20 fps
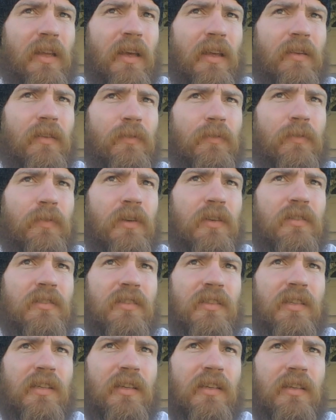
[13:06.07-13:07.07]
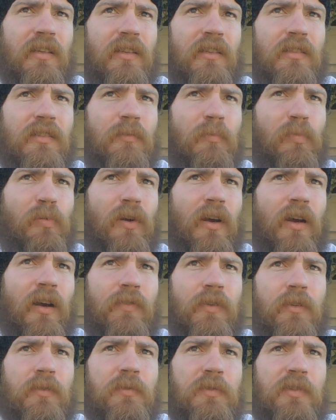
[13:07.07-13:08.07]
that verse is
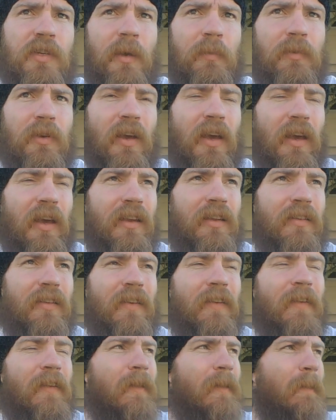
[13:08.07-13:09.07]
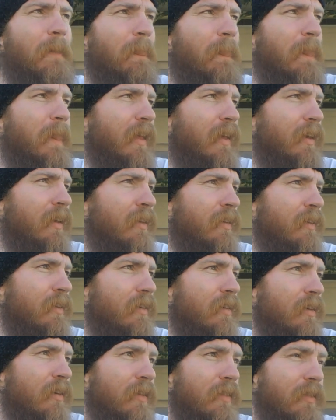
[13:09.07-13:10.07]
Proverbs chapter 8, and
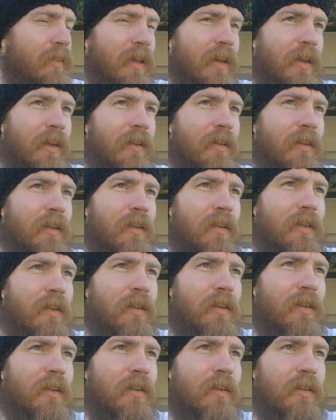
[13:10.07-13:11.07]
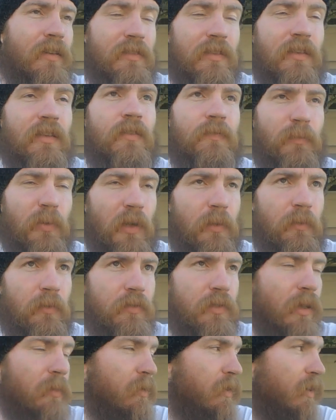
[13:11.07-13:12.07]
that it's in
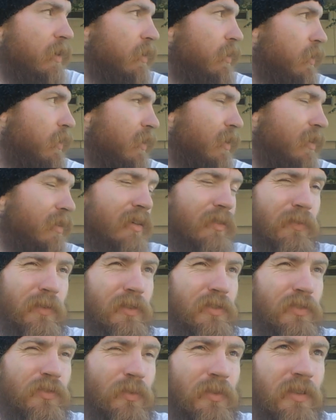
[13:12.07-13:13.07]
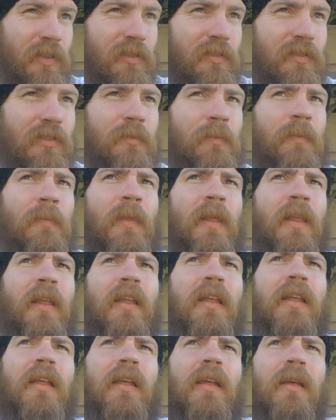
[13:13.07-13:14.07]
Proverbs chapter 8. I think it's verse 20 or something.
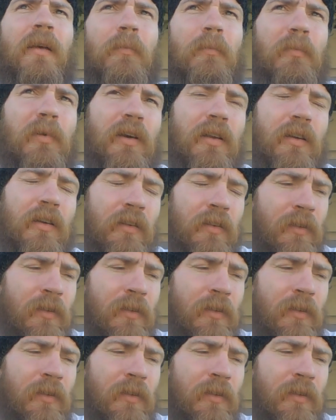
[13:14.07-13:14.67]
But